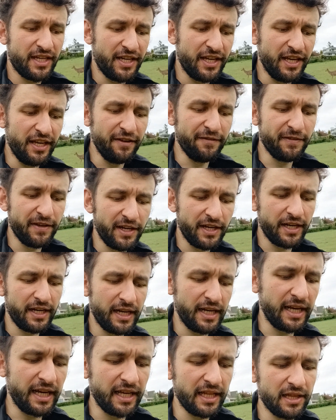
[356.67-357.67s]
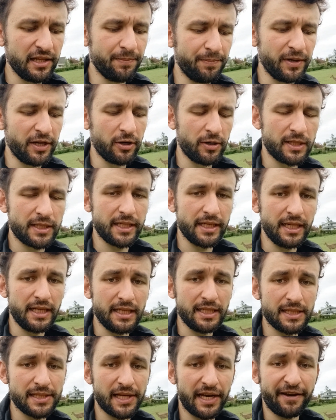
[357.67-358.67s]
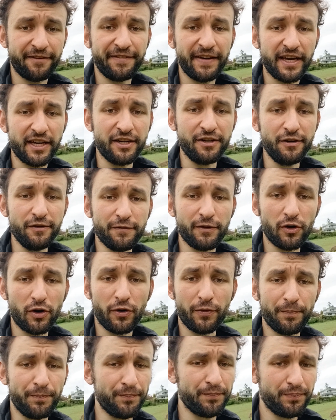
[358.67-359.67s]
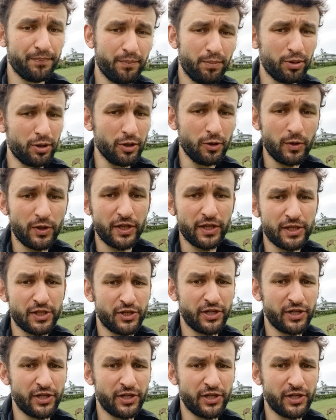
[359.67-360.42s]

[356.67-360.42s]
Even in the bigger cities like Vancouver, pollution is